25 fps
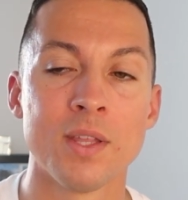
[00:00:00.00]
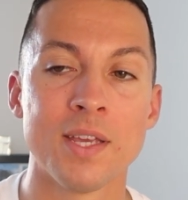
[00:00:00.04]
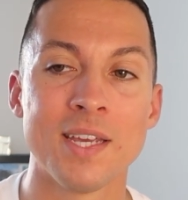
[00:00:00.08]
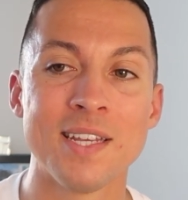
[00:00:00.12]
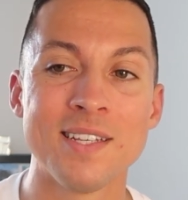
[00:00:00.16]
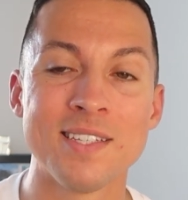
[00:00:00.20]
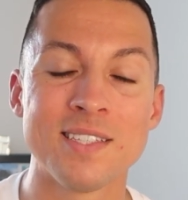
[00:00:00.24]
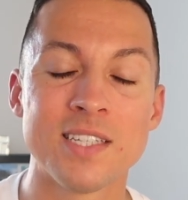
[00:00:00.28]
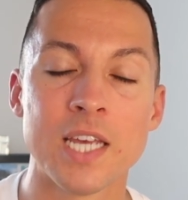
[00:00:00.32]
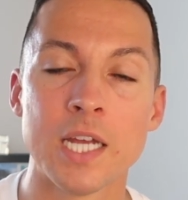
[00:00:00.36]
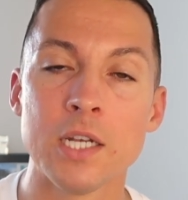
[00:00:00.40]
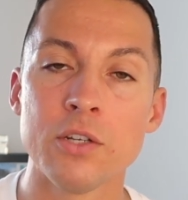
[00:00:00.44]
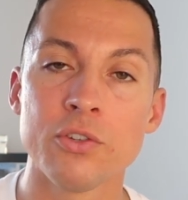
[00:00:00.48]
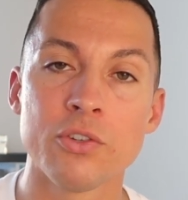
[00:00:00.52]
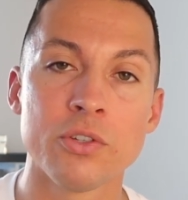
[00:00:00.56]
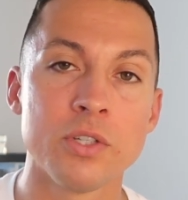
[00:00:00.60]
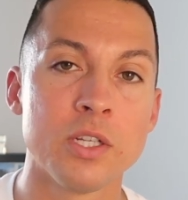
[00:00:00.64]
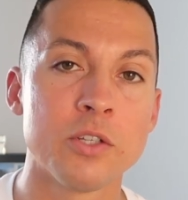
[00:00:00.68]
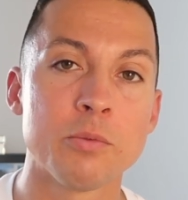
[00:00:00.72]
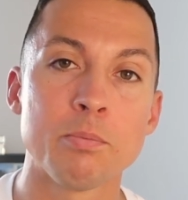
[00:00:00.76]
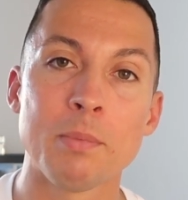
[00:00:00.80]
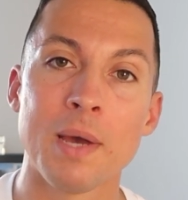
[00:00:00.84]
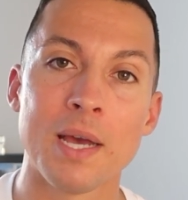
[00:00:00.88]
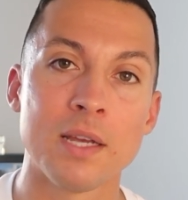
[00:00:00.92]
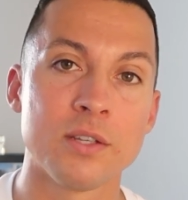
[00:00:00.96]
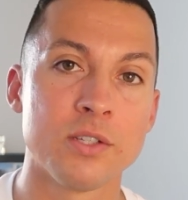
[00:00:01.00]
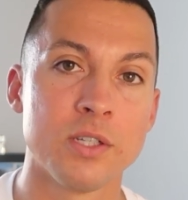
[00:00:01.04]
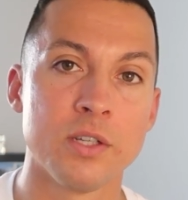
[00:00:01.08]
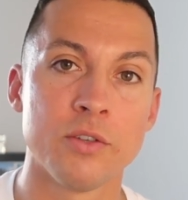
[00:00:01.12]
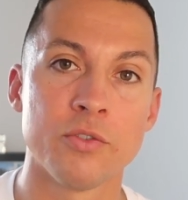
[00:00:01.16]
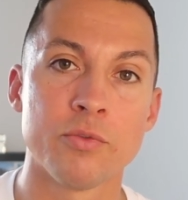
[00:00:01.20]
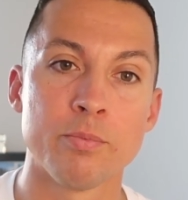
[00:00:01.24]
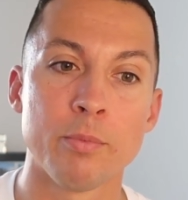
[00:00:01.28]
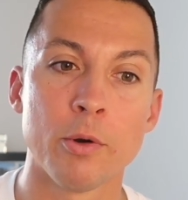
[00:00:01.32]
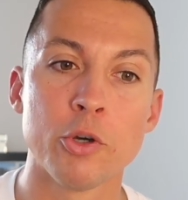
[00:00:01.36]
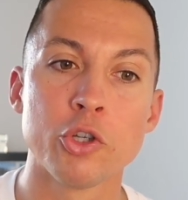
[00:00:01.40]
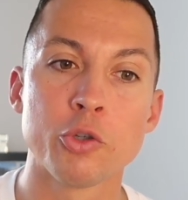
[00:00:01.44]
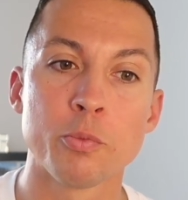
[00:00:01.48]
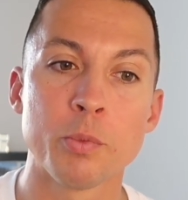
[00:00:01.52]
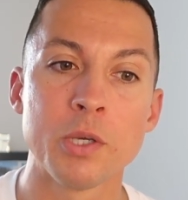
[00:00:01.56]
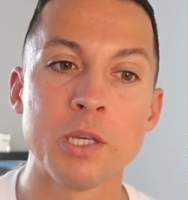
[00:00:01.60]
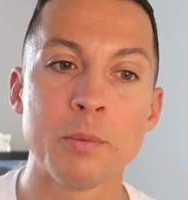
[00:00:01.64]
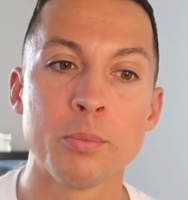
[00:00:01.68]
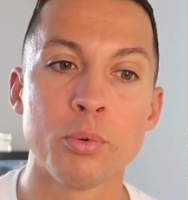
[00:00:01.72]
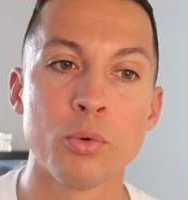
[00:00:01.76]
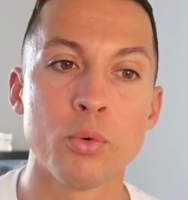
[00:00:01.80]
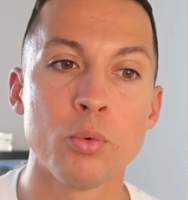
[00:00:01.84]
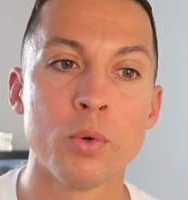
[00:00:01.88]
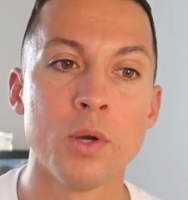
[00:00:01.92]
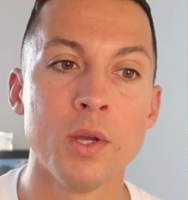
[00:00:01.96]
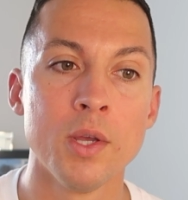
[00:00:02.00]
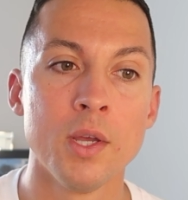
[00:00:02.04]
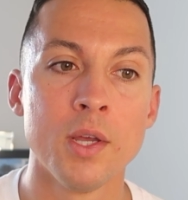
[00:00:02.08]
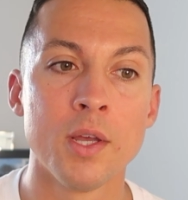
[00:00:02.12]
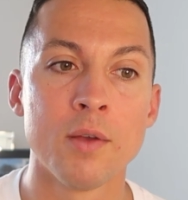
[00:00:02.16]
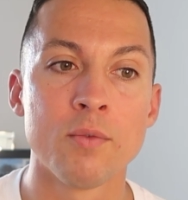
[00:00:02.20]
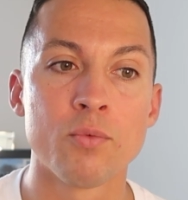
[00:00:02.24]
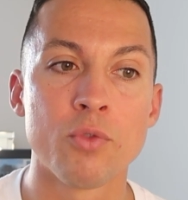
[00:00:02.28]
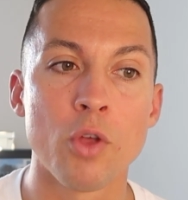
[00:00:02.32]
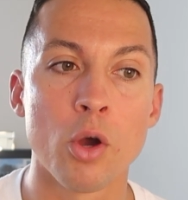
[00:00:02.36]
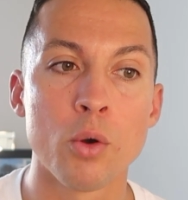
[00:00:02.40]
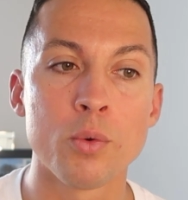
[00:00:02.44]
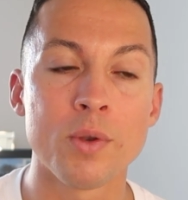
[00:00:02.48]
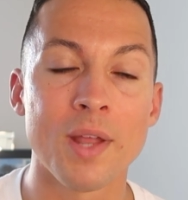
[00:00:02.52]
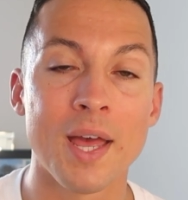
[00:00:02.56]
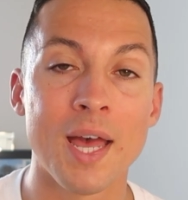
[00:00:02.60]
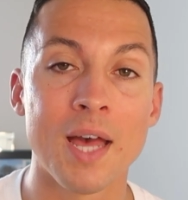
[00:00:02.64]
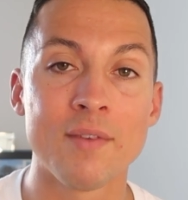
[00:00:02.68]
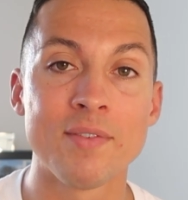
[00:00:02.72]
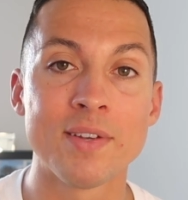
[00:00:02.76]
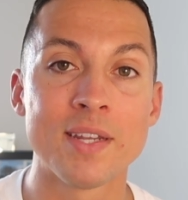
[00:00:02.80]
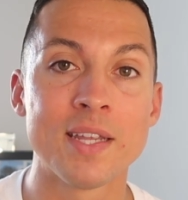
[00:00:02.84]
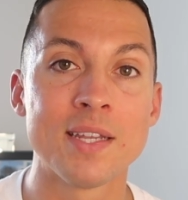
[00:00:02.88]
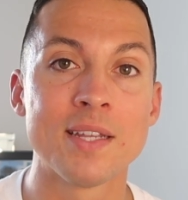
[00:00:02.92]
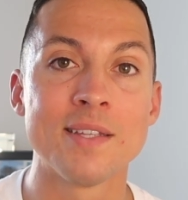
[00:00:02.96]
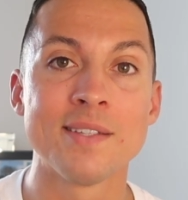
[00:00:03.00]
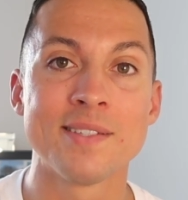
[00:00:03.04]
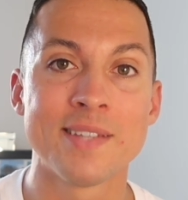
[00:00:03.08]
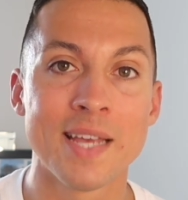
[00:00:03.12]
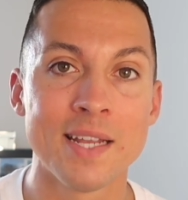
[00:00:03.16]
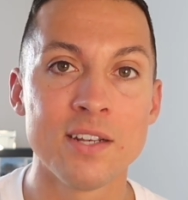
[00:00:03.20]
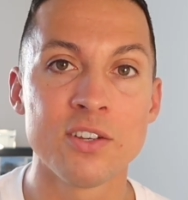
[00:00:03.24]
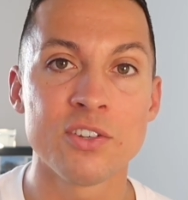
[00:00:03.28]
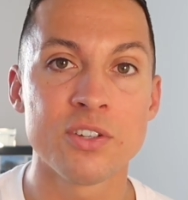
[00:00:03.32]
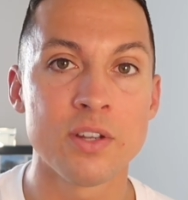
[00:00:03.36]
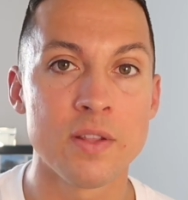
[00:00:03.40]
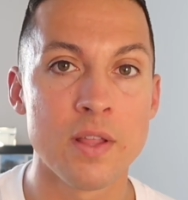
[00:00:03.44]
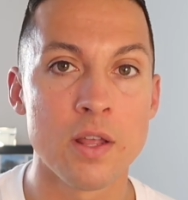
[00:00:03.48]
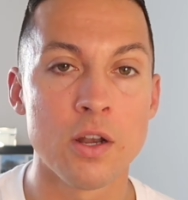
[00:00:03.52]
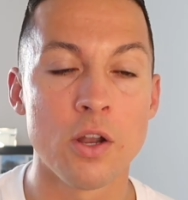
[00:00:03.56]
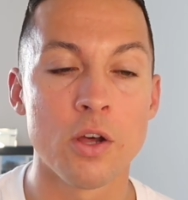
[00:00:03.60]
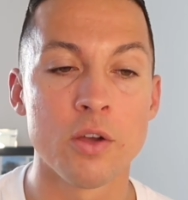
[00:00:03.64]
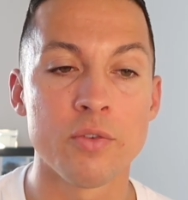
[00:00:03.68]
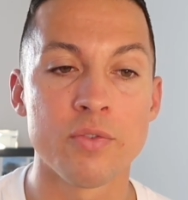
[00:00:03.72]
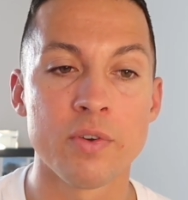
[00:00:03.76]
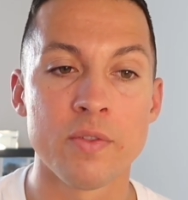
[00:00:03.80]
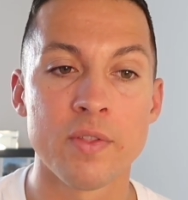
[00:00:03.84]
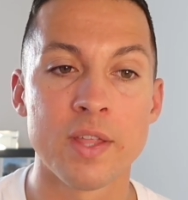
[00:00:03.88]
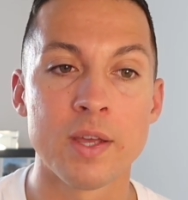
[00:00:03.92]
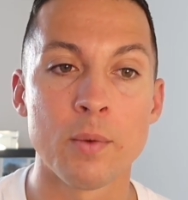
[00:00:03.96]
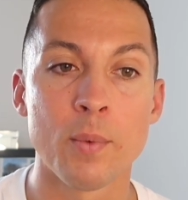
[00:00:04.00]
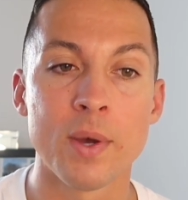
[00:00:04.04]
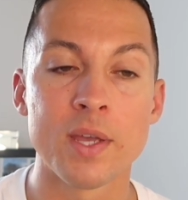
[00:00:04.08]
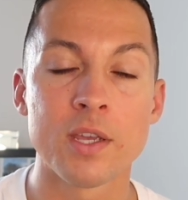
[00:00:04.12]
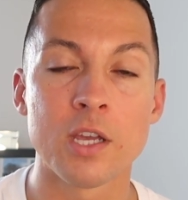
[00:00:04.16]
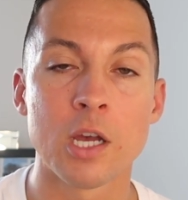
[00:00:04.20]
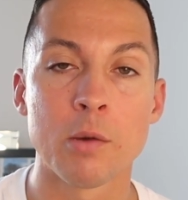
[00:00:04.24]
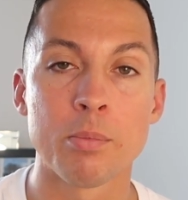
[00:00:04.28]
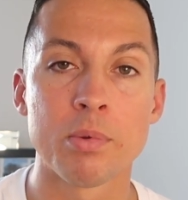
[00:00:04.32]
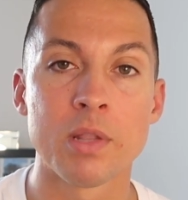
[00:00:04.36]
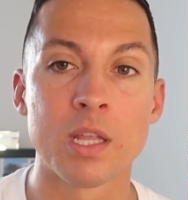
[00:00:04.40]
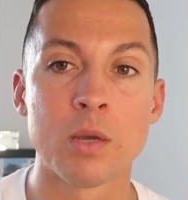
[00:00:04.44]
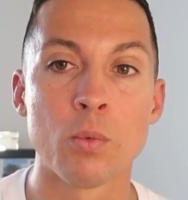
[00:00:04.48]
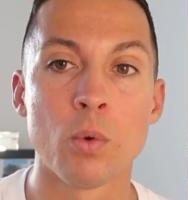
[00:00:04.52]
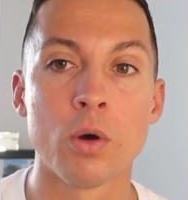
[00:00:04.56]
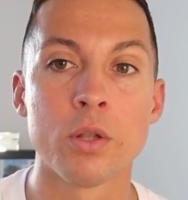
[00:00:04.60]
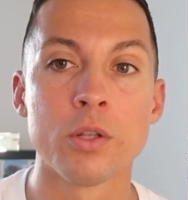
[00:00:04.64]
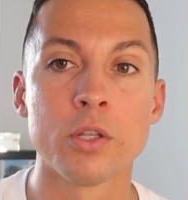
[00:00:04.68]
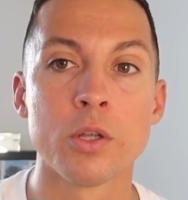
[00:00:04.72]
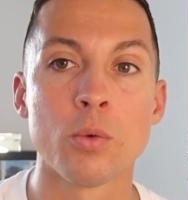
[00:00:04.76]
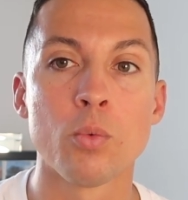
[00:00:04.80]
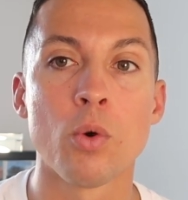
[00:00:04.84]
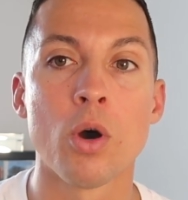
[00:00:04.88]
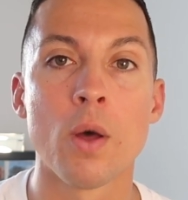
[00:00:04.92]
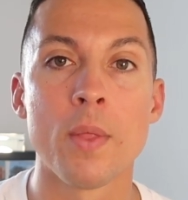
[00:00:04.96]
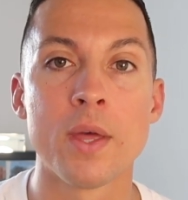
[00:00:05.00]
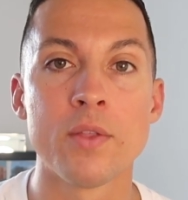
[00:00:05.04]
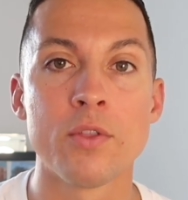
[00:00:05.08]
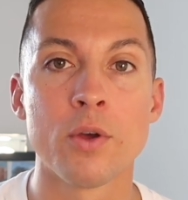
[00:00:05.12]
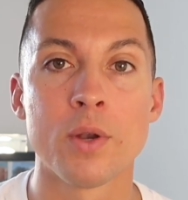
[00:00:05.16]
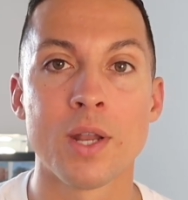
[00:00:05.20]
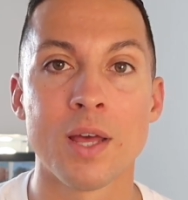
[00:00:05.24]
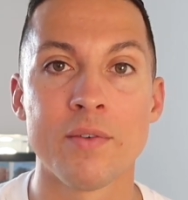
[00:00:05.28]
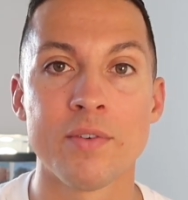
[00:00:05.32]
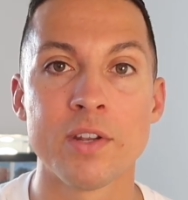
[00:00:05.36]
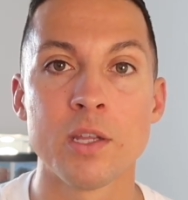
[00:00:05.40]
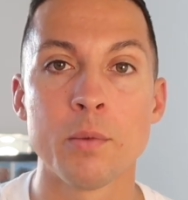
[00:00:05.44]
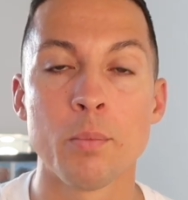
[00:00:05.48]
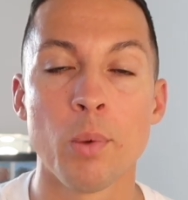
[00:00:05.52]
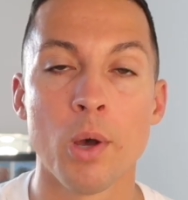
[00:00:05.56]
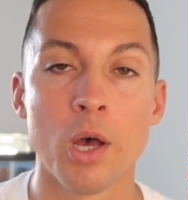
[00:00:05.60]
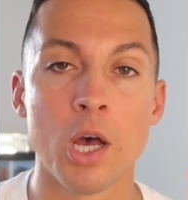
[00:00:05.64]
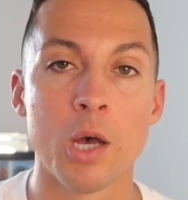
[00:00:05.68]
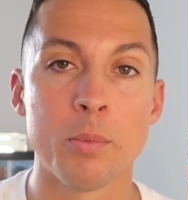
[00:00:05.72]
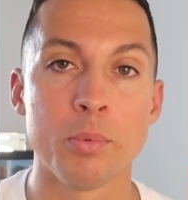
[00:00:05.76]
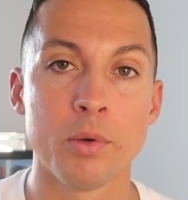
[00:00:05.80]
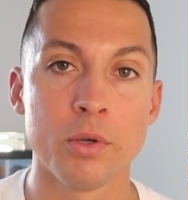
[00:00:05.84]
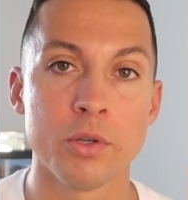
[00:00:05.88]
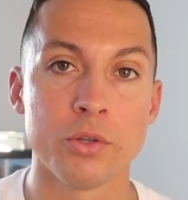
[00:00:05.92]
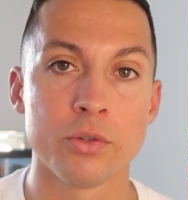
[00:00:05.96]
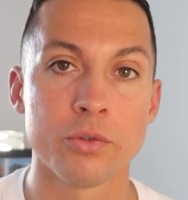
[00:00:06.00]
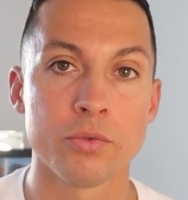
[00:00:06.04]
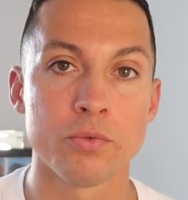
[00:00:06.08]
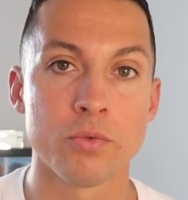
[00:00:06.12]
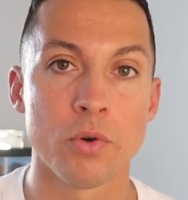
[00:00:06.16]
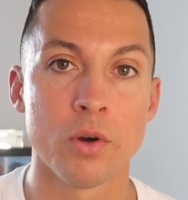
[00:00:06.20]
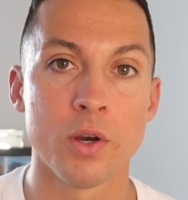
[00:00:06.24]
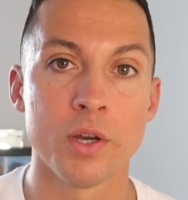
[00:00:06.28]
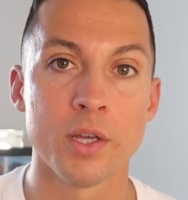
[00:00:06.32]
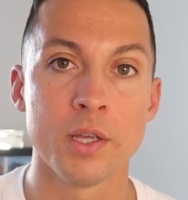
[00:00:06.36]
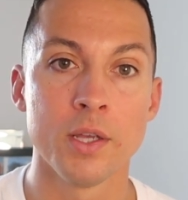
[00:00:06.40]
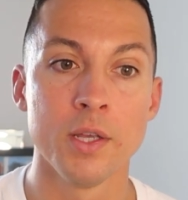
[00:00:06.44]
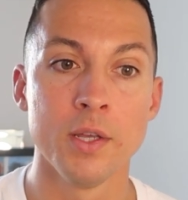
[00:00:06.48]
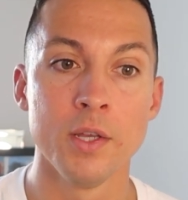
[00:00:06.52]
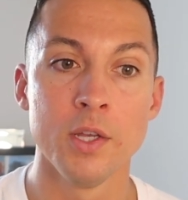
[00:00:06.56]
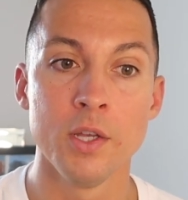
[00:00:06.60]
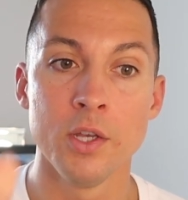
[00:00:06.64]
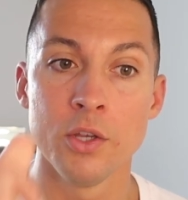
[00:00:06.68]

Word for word: intention is massive. Most people don't have any intention in their life and they wake up and they wonder why they don't have any purpose, right?